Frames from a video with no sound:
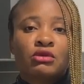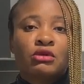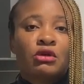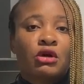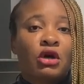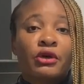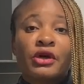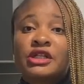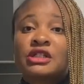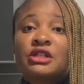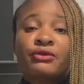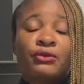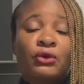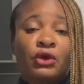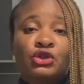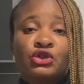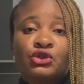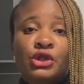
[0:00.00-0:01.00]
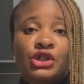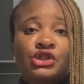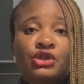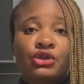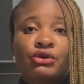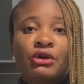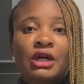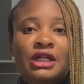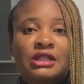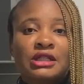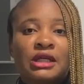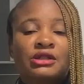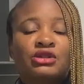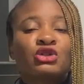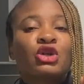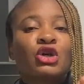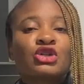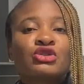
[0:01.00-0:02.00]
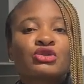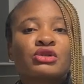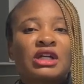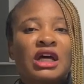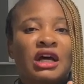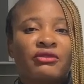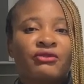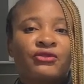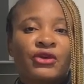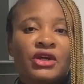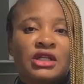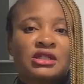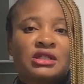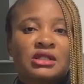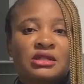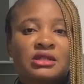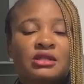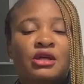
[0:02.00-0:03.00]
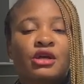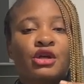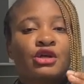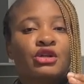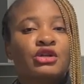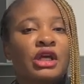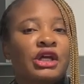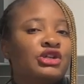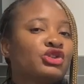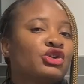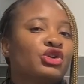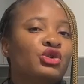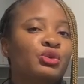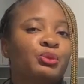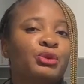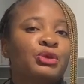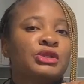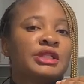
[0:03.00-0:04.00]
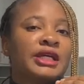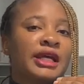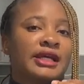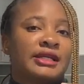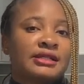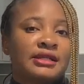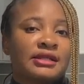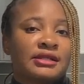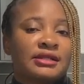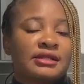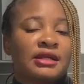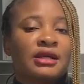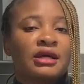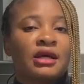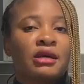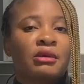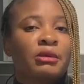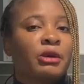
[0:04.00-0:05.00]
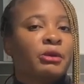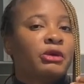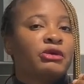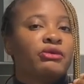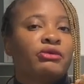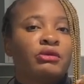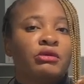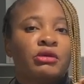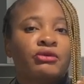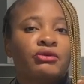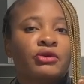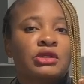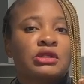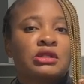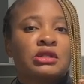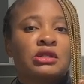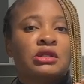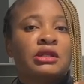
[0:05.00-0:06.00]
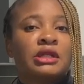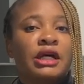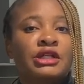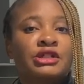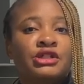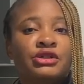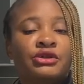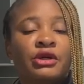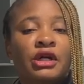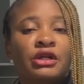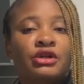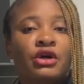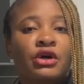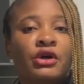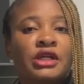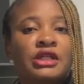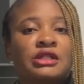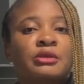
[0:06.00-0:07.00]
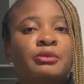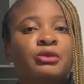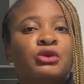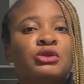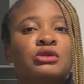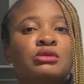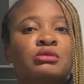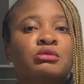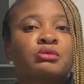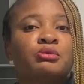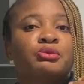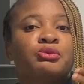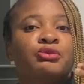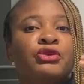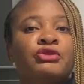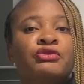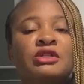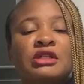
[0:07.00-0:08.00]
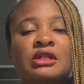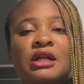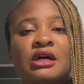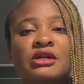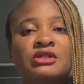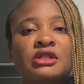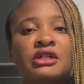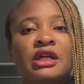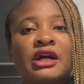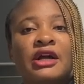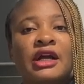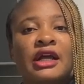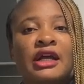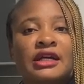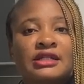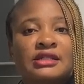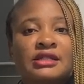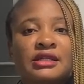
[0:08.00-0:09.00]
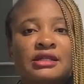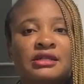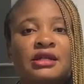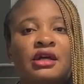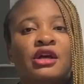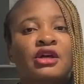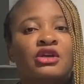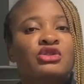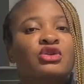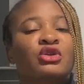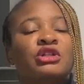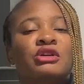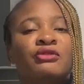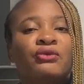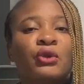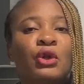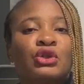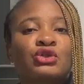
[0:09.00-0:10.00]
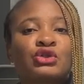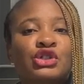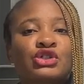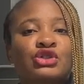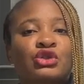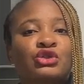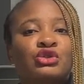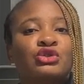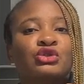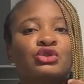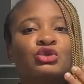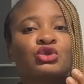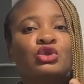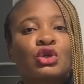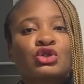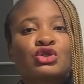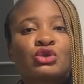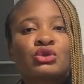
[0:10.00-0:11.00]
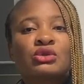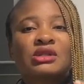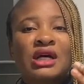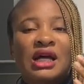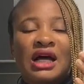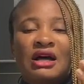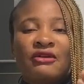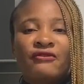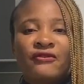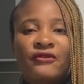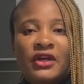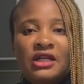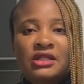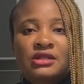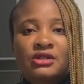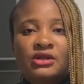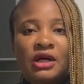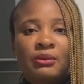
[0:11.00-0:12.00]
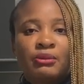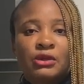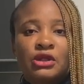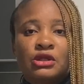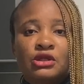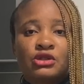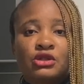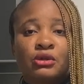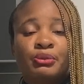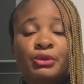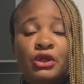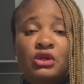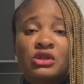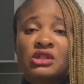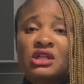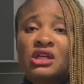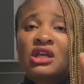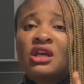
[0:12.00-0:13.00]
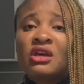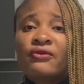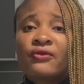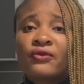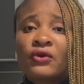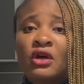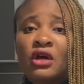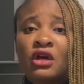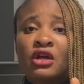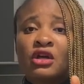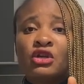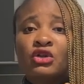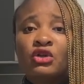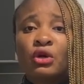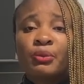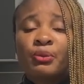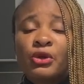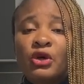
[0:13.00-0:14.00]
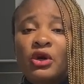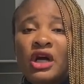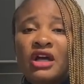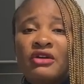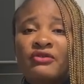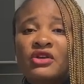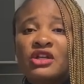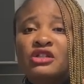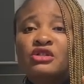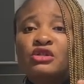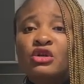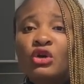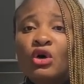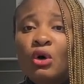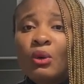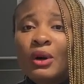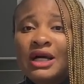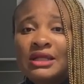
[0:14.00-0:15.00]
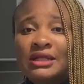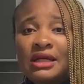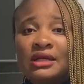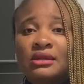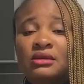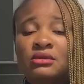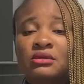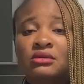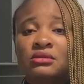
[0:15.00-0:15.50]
currency fluctuation doesn't affect it. Ensure you put excess. Maybe if it's in Nigerian currency, put 50,000 naira excess, so the fluctuations doesn't affect your application. Because if your POF is lower than